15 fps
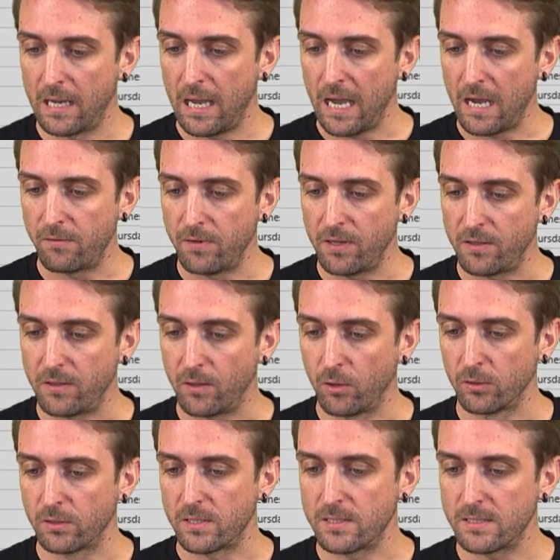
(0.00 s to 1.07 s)
every all
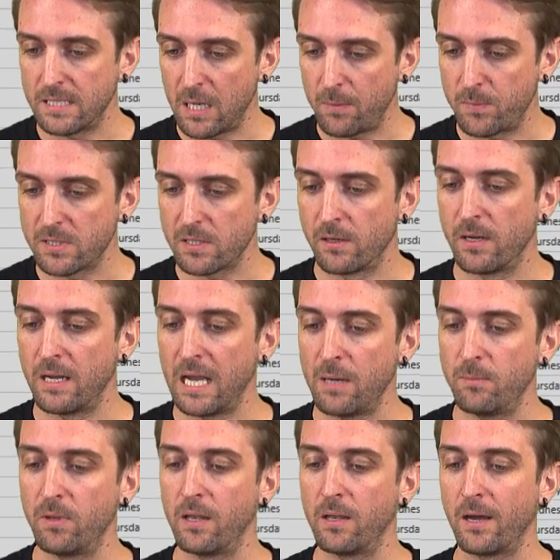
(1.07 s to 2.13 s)
the steps are
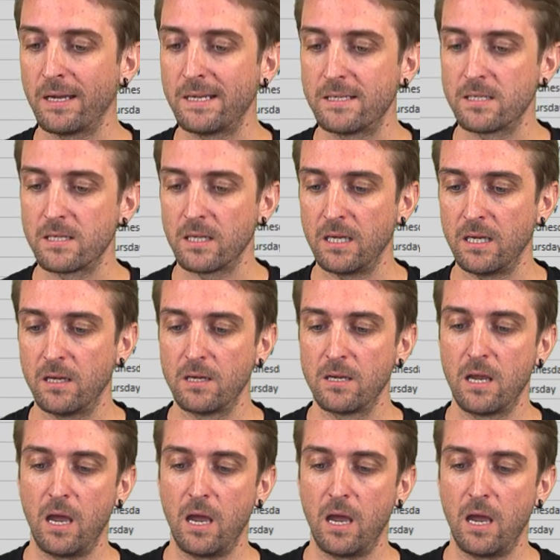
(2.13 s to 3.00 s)
named nicely.